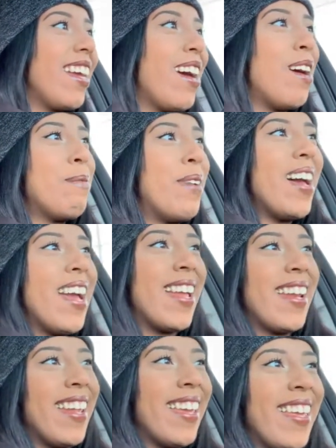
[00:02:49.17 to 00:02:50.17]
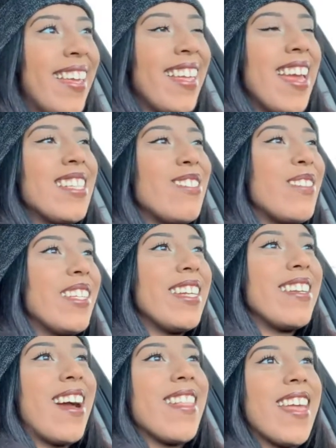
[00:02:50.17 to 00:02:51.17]
come on. It's
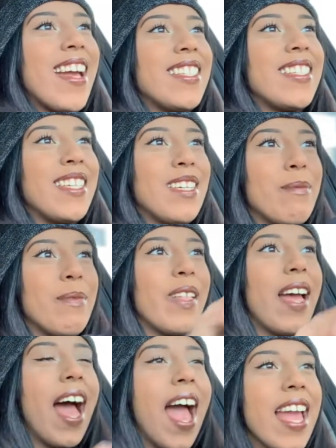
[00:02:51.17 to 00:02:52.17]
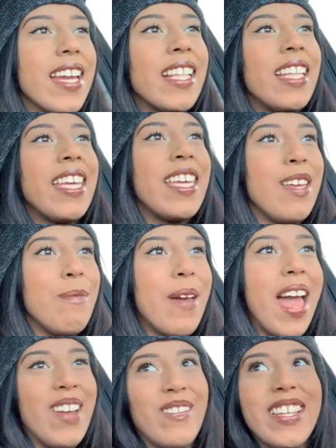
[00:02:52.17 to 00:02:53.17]
really not that deep. I keep
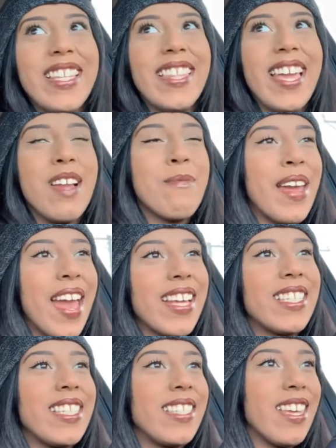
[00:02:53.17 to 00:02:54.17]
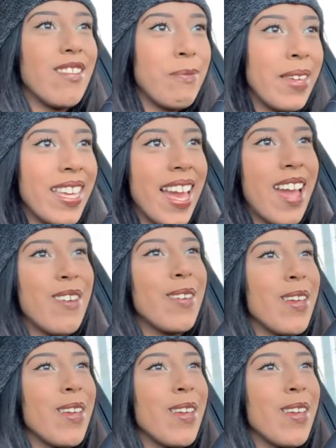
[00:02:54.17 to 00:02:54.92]
everything my exes give me. I don't